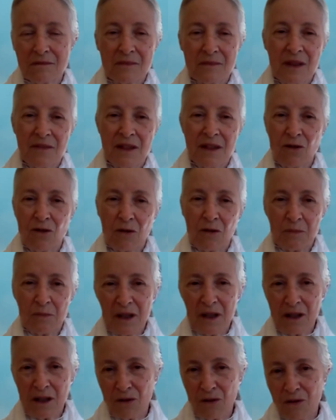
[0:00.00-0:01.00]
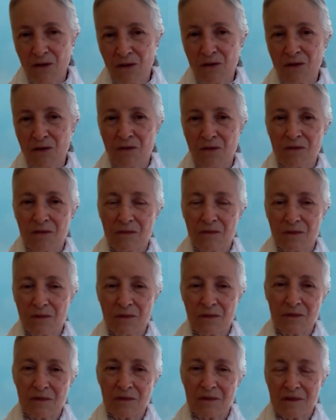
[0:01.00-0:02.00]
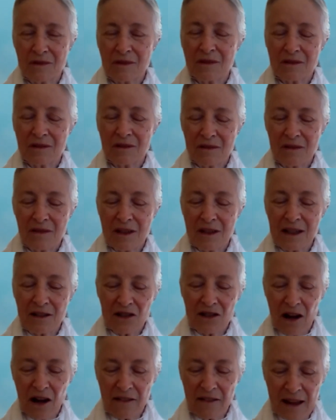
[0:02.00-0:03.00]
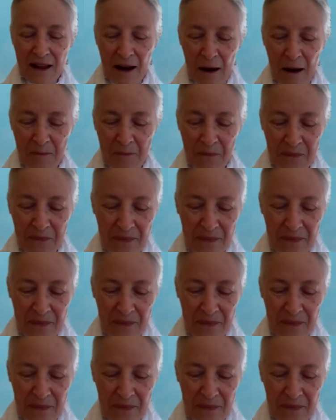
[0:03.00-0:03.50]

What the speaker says: that they're not being heard, or things like that.